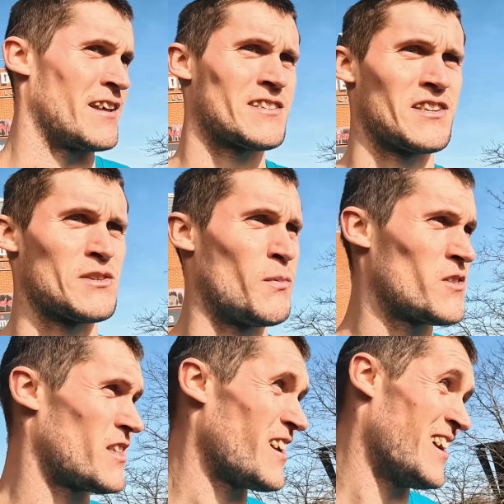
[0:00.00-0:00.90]
Next
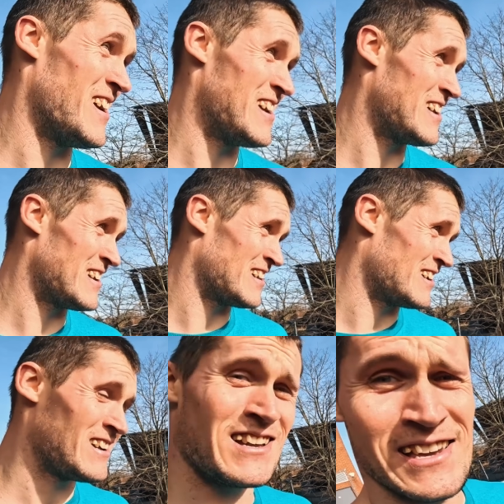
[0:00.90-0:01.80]
spot there.
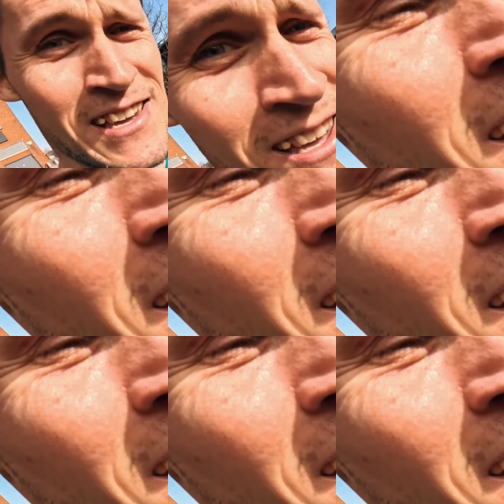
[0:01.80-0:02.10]
Next day.